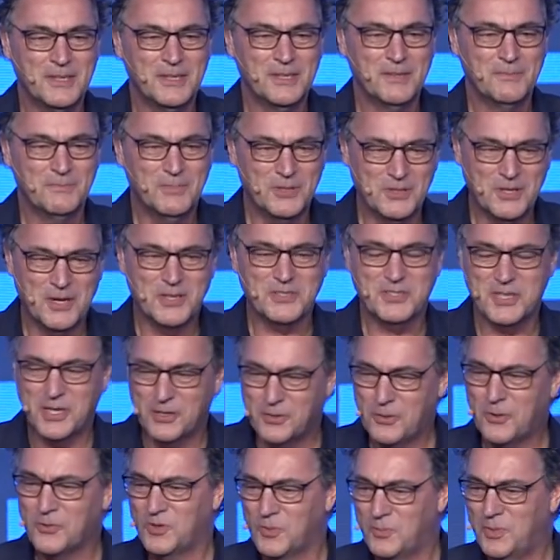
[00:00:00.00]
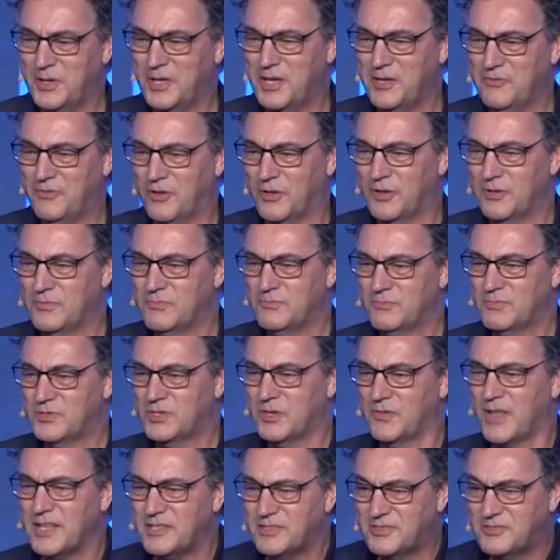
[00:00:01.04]
because they're going to be evil. So
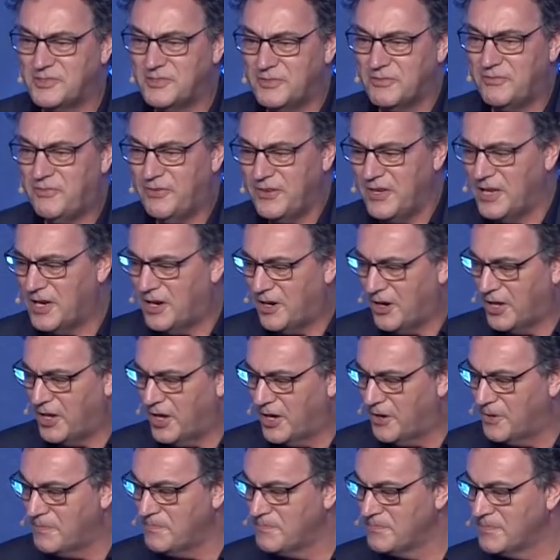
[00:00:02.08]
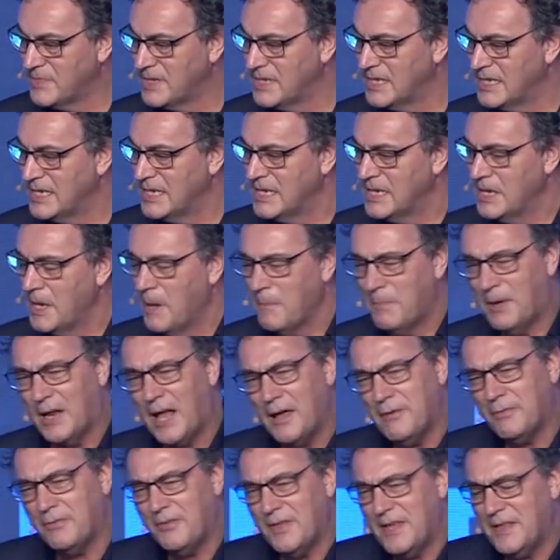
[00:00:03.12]
that's the fear here. But
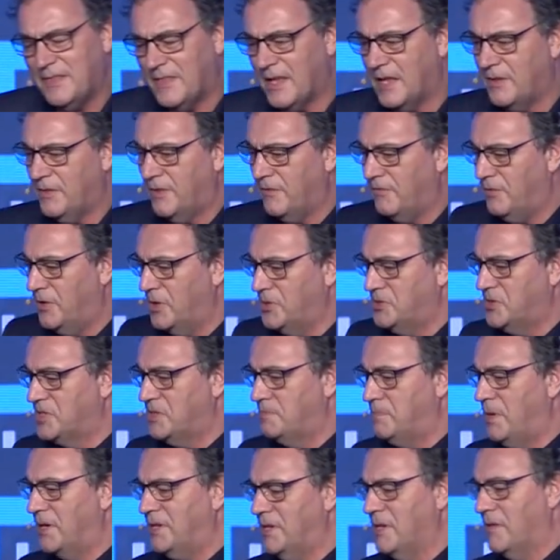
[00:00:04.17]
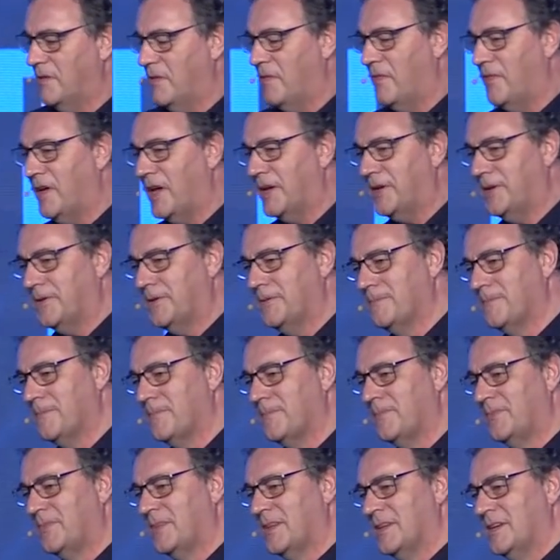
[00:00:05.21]
I think that the future is better than that.
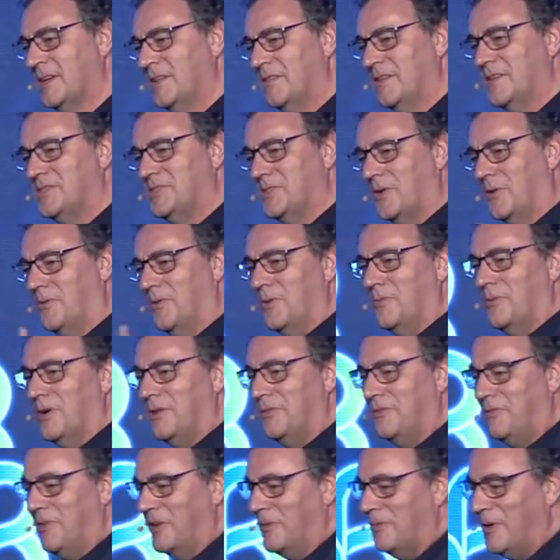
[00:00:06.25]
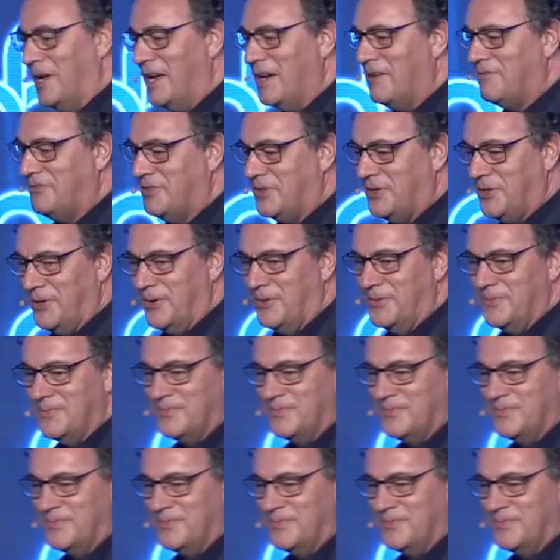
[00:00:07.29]
There's only one thing we have to do.